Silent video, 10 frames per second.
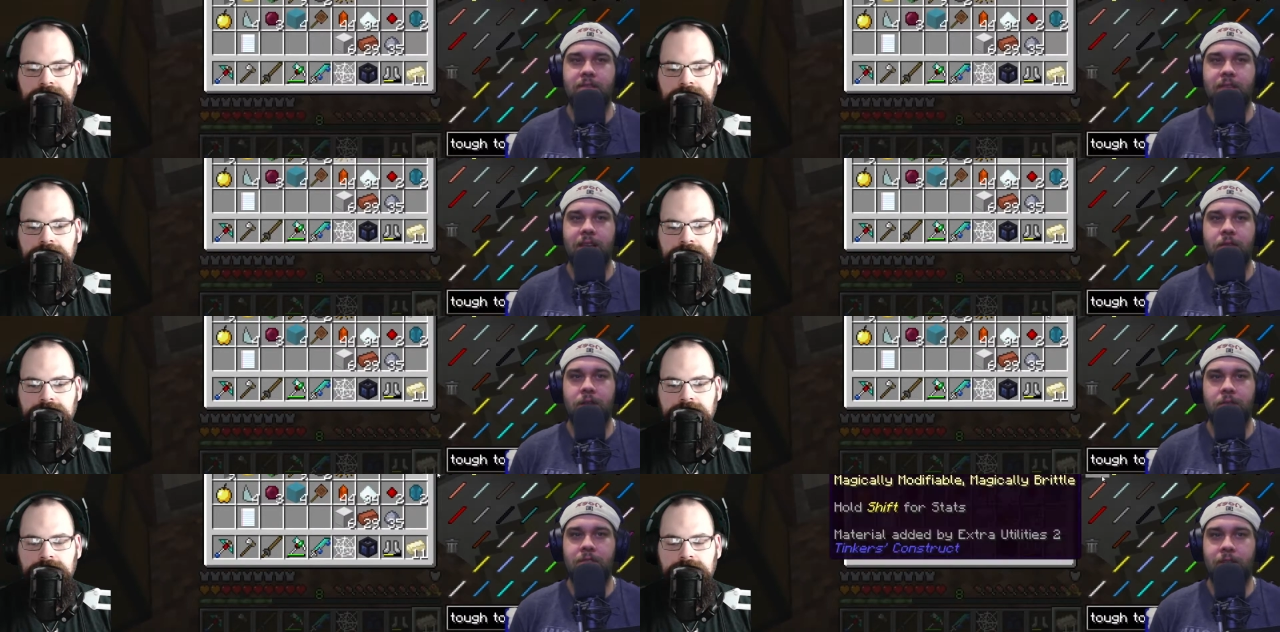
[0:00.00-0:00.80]
Speaker 1: that you can
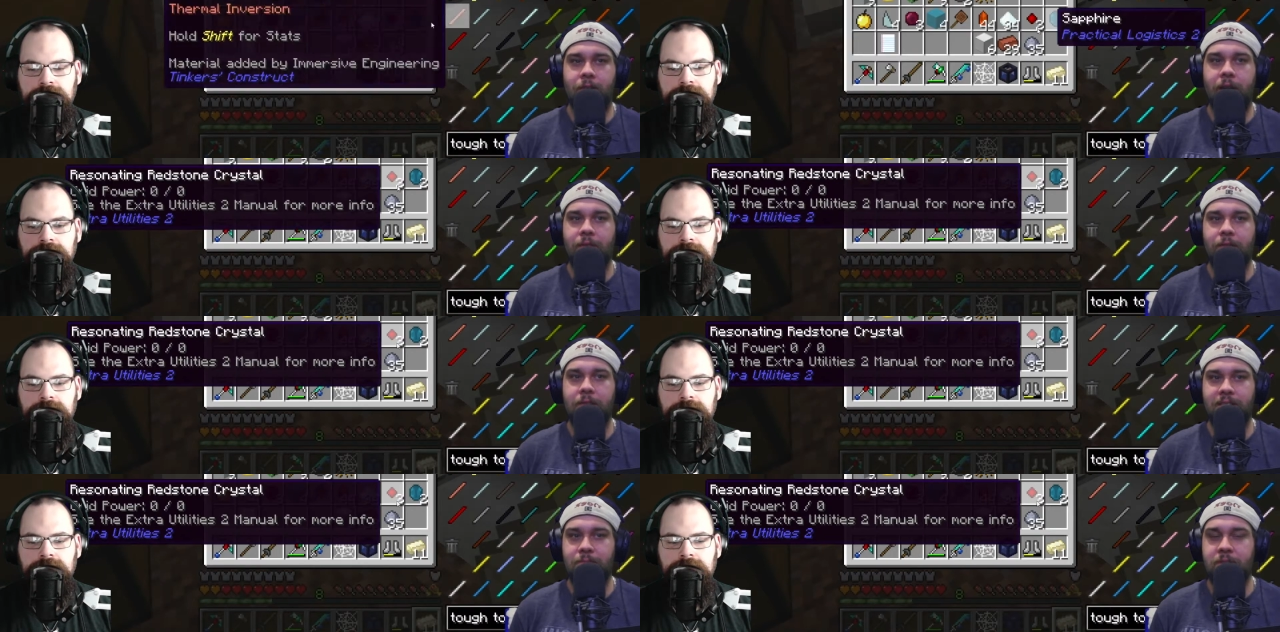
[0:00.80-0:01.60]
use in crafting
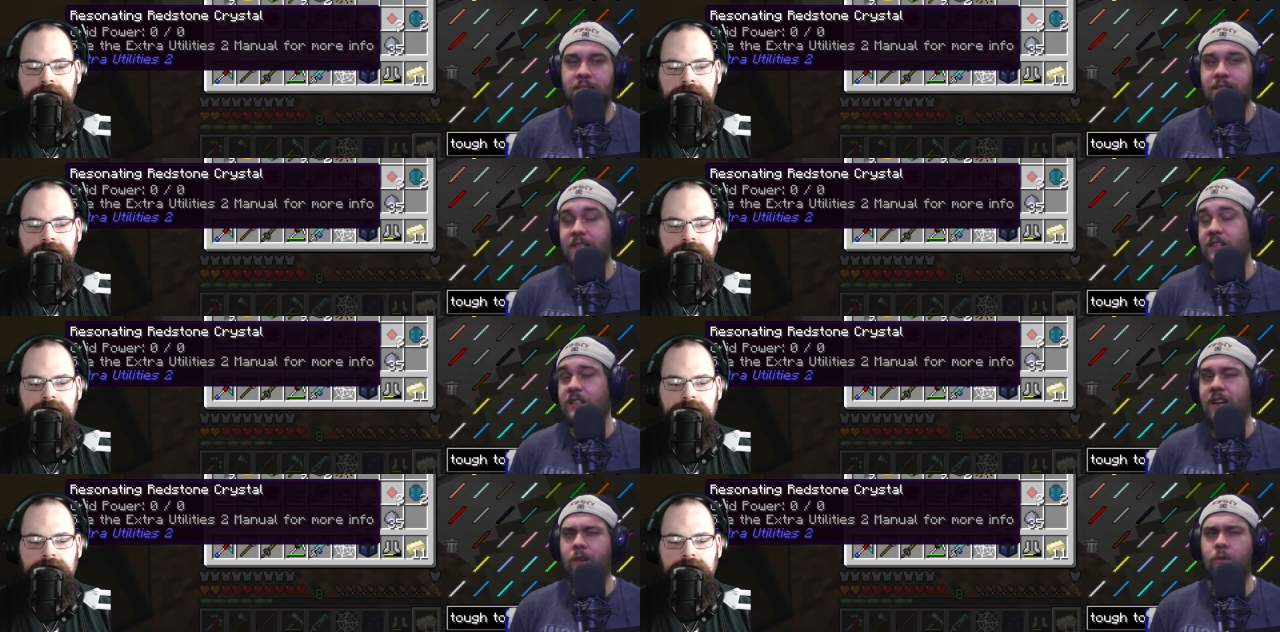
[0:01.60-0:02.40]
recipes. It's actually
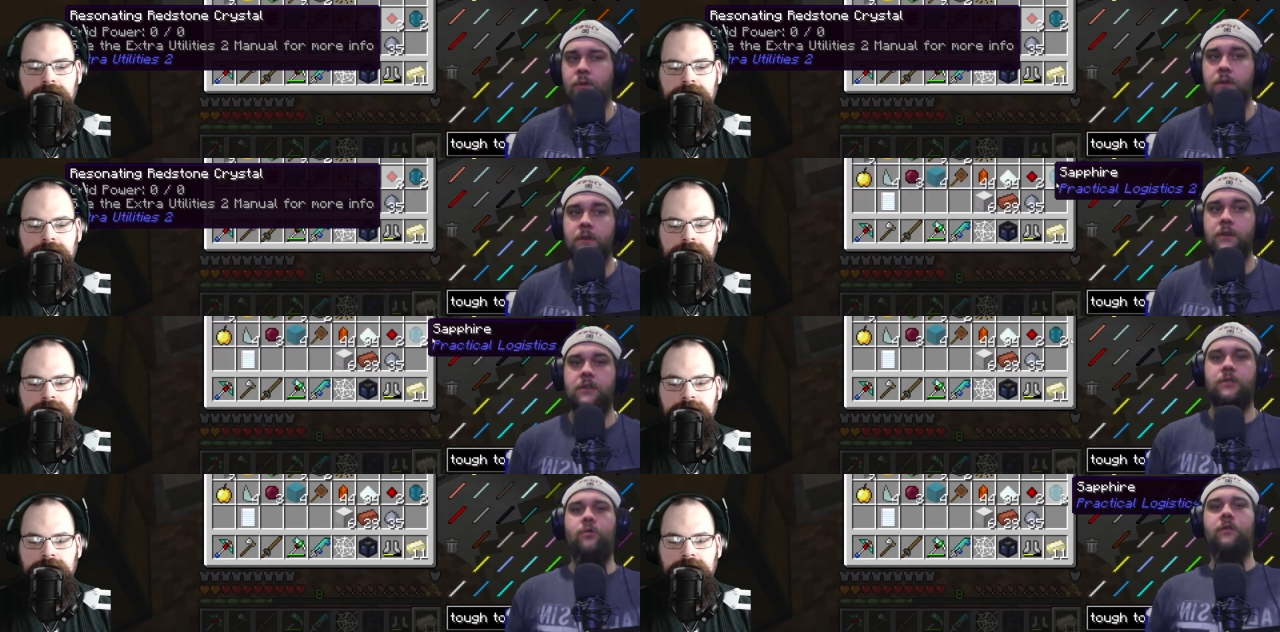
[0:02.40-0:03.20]
kind of cool.
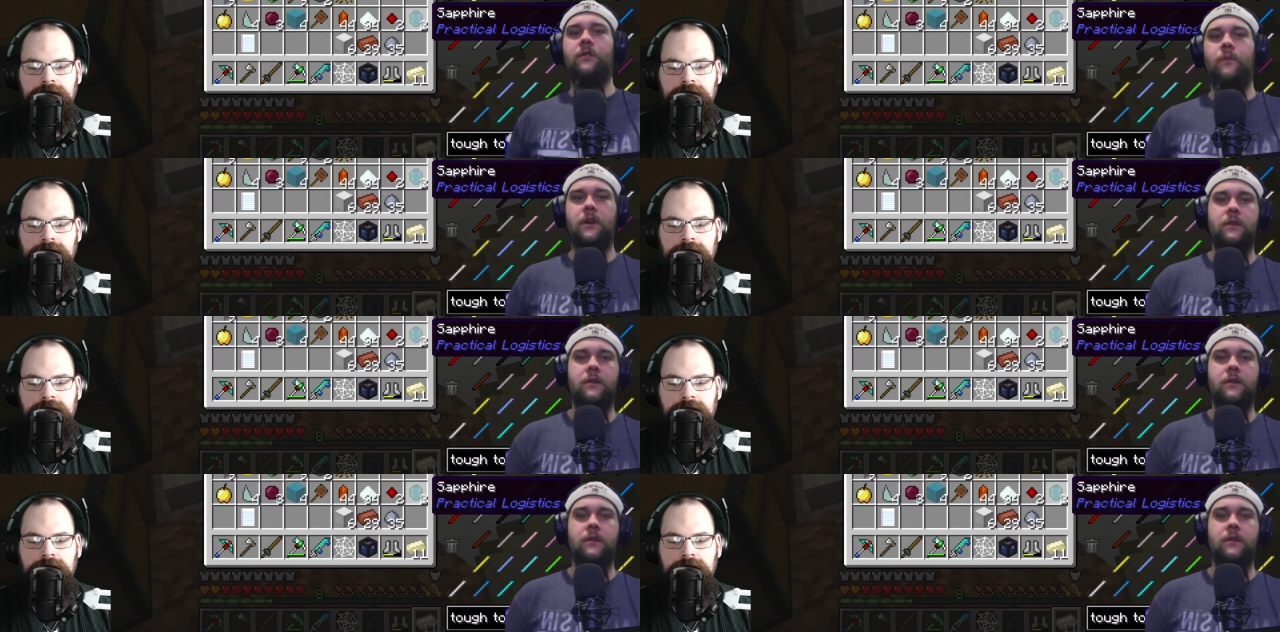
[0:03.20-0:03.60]
Cool little mod.